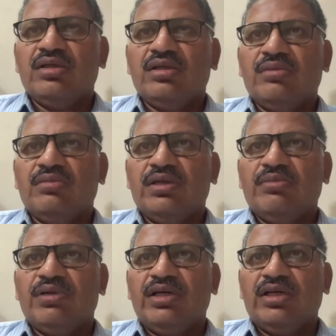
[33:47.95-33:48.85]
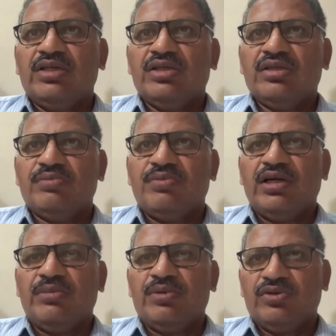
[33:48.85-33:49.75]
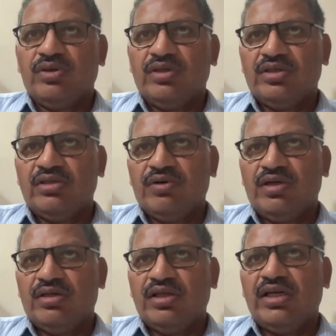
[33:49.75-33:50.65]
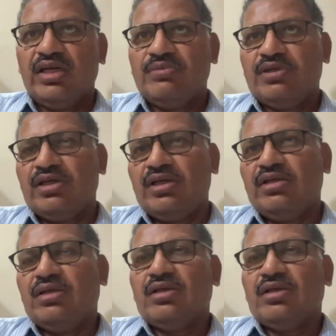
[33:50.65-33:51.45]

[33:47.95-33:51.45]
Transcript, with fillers: um, medications pantoprazole is given three times a day